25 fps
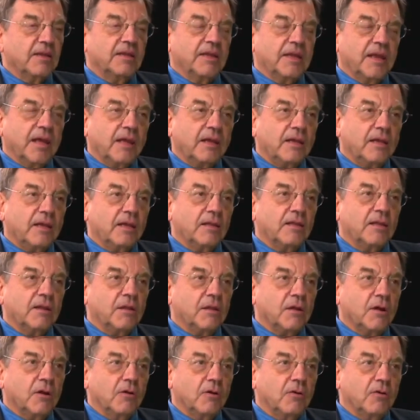debt
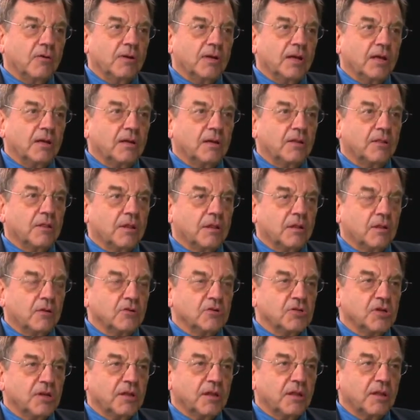that's owed to the
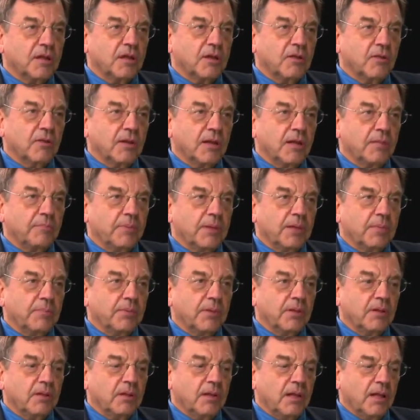Social Security
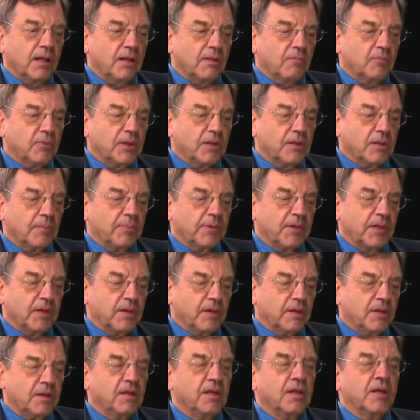
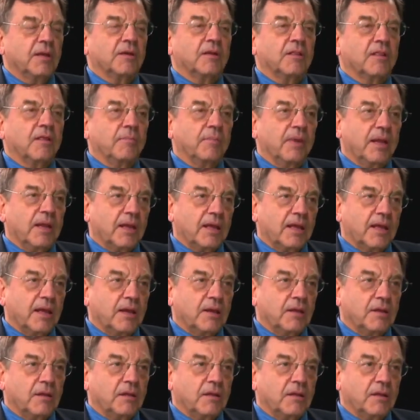recipients, to the
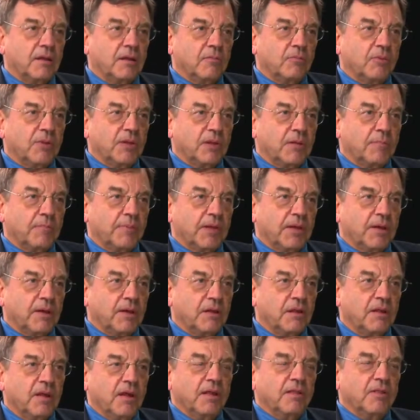Medicaid
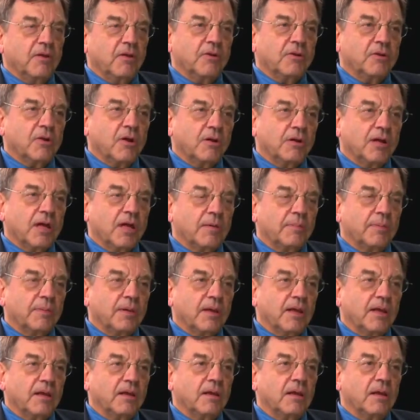recipients. They're talking
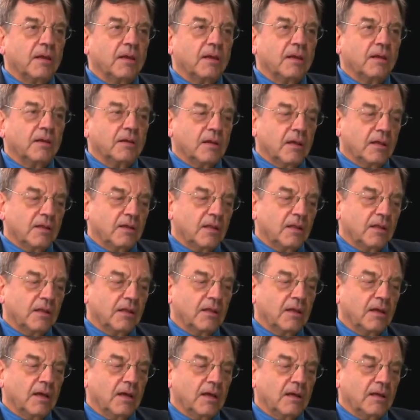about
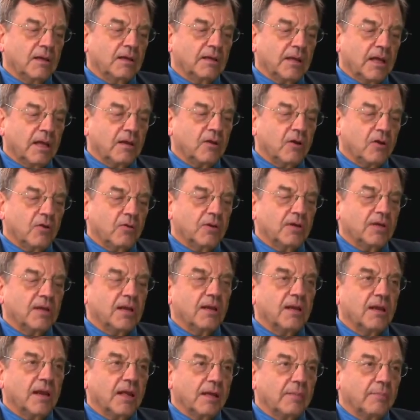the debt owed to
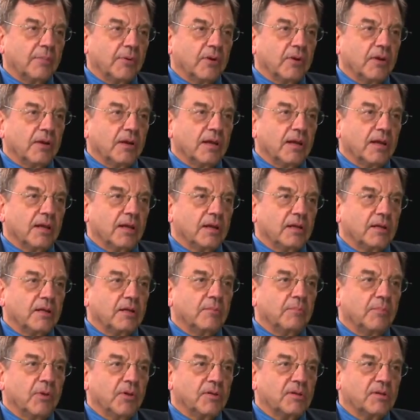labor and
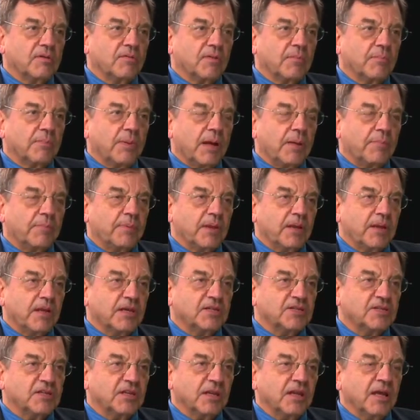to most of the
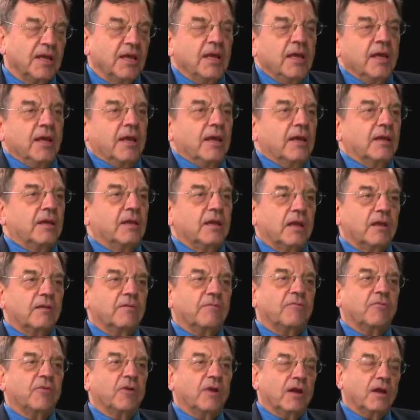population. And
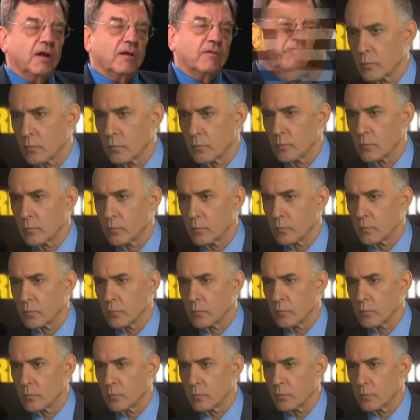yet, for every
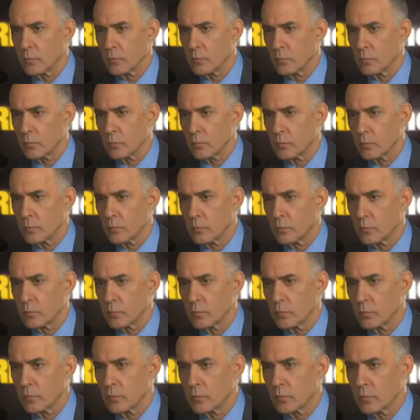$500
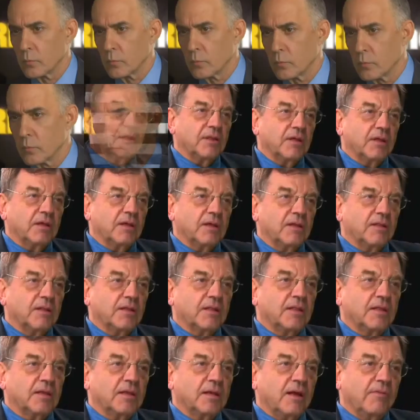billion deficit
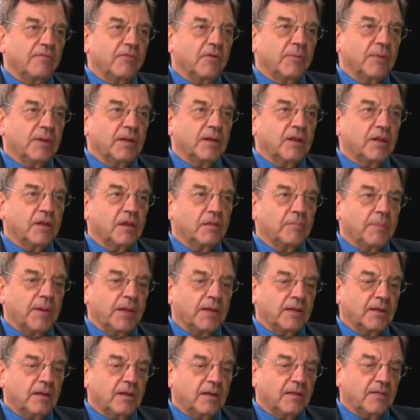that the government has
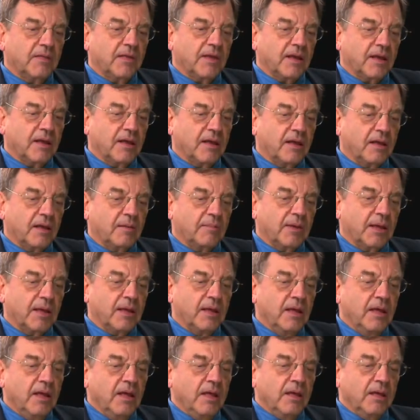spent into the economy,
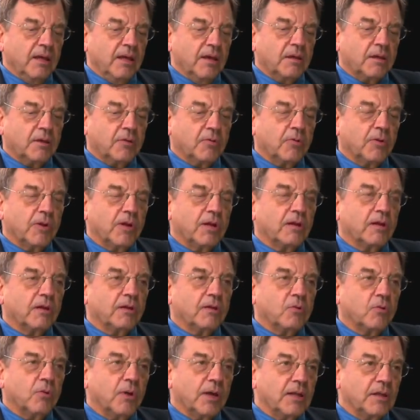it's
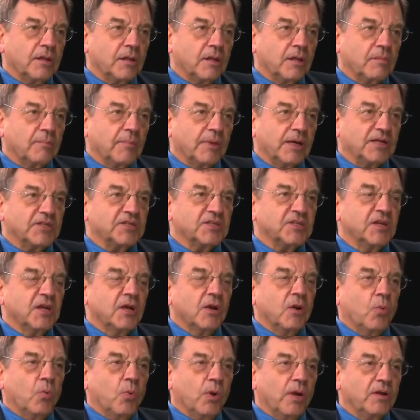created twice as much,
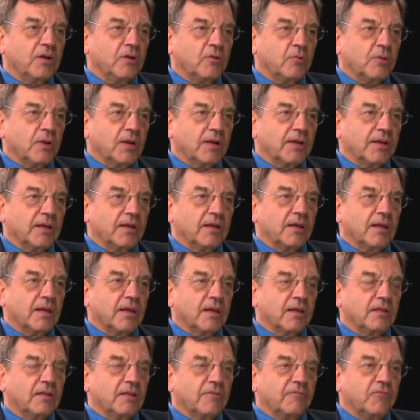$1 trillion
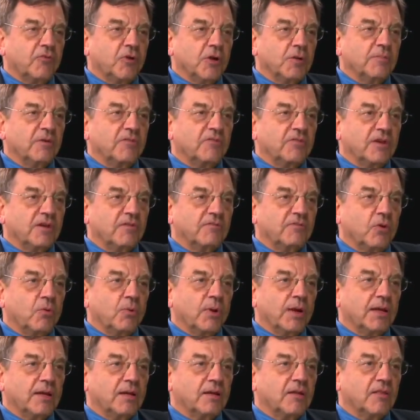in the form of
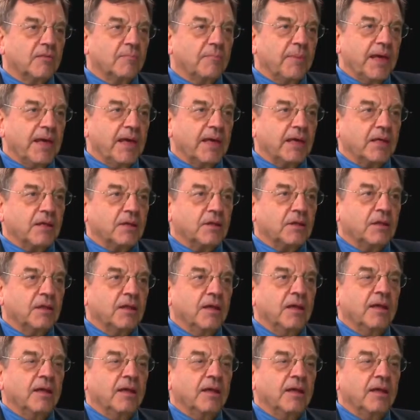giveaway to the banks.